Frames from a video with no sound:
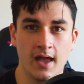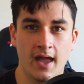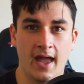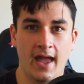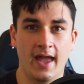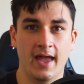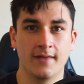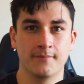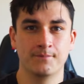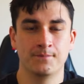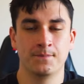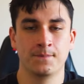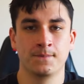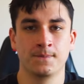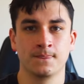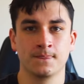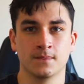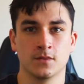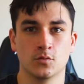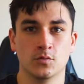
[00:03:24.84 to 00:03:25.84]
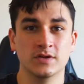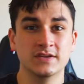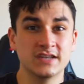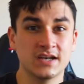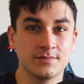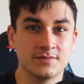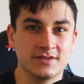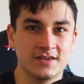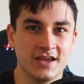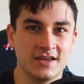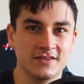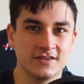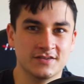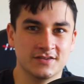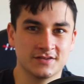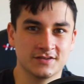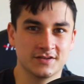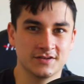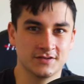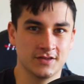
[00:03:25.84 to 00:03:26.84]
And the reason I'm saying this
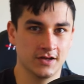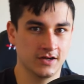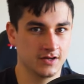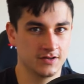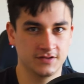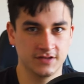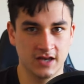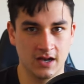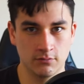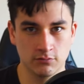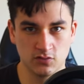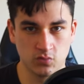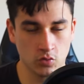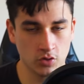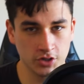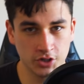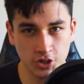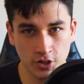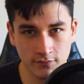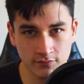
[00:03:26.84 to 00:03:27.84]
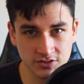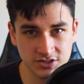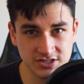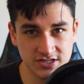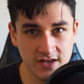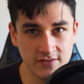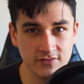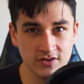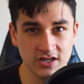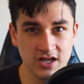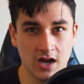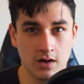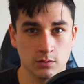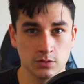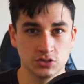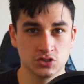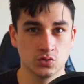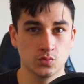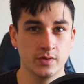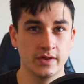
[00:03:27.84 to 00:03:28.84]
is because, like I said, I was working over 70
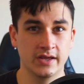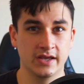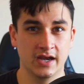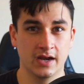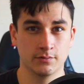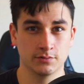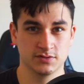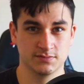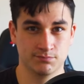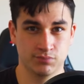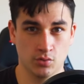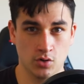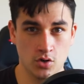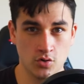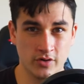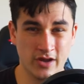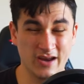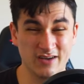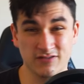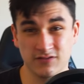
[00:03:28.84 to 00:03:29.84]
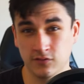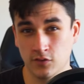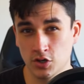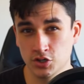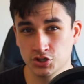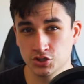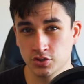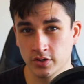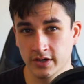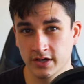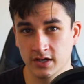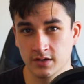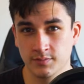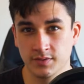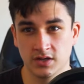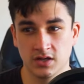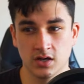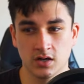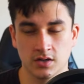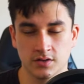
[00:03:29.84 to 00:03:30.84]
hours a week and I was broke and frustrated
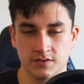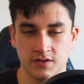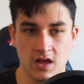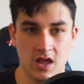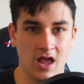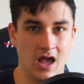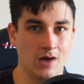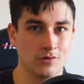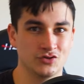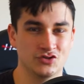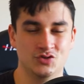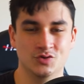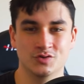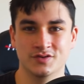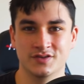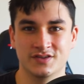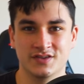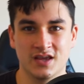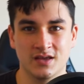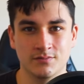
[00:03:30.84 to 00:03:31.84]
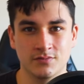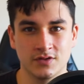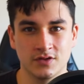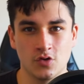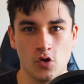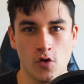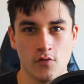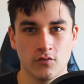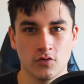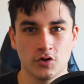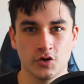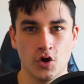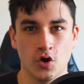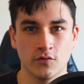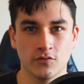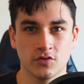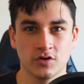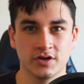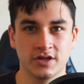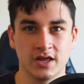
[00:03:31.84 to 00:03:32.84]
because I was doing the same thing over and
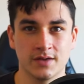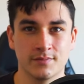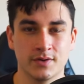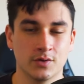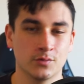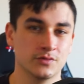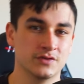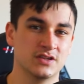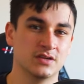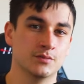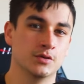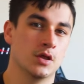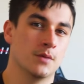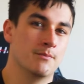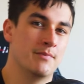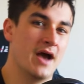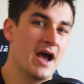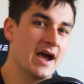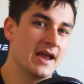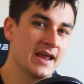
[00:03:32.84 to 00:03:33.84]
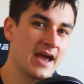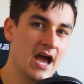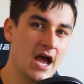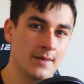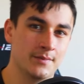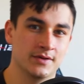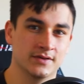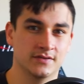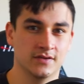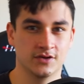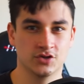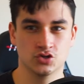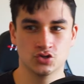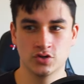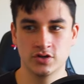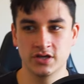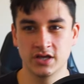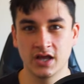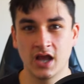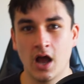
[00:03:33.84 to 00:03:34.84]
over again, but it was some of the bad habits like
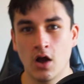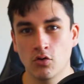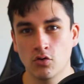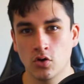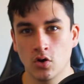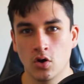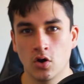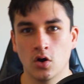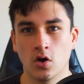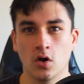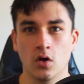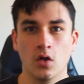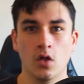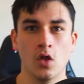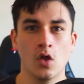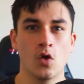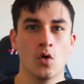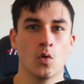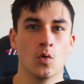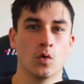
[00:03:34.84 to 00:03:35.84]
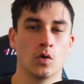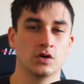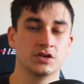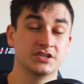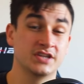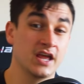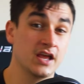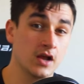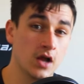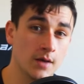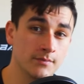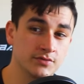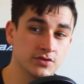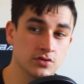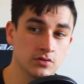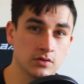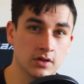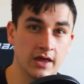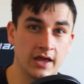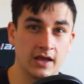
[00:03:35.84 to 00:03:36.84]
drinking alcohol or staying up
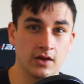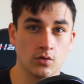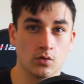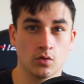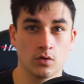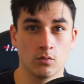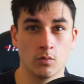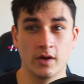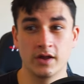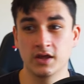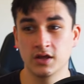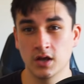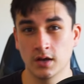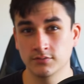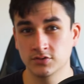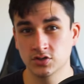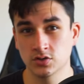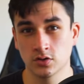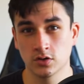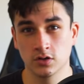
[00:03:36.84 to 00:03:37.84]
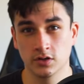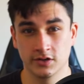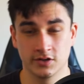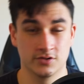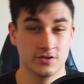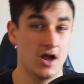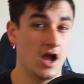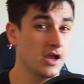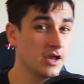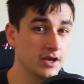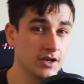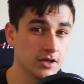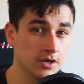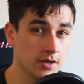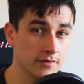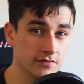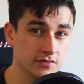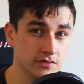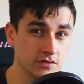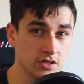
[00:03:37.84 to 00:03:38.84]
too late or waking up too early or not getting
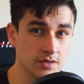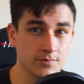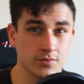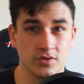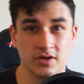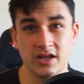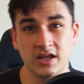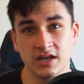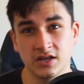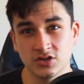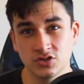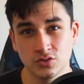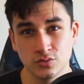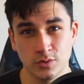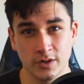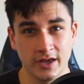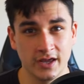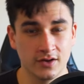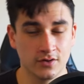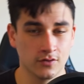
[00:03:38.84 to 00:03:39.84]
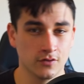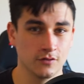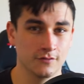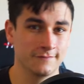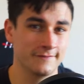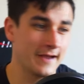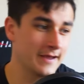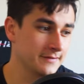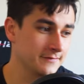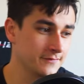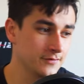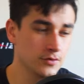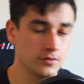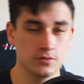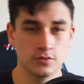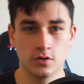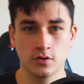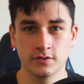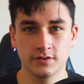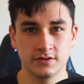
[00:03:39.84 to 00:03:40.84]
enough sleep or eating too late or fast food
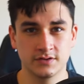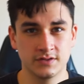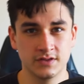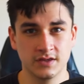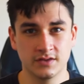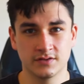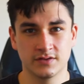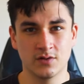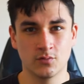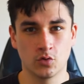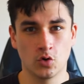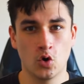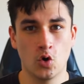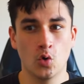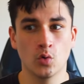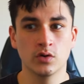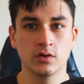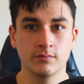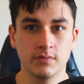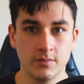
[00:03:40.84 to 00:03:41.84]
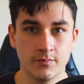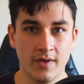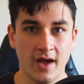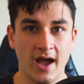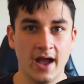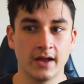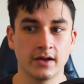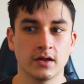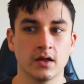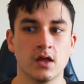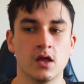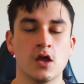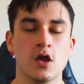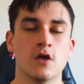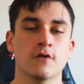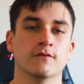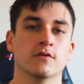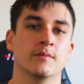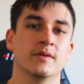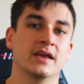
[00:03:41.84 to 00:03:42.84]
and all these things that were holding me back
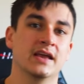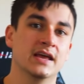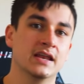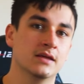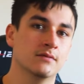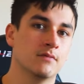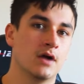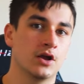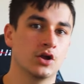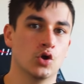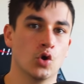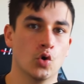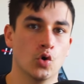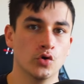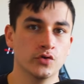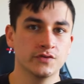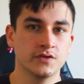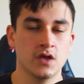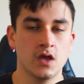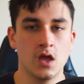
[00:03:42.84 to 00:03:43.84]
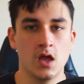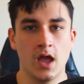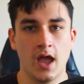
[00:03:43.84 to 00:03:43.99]
from hitting my goals.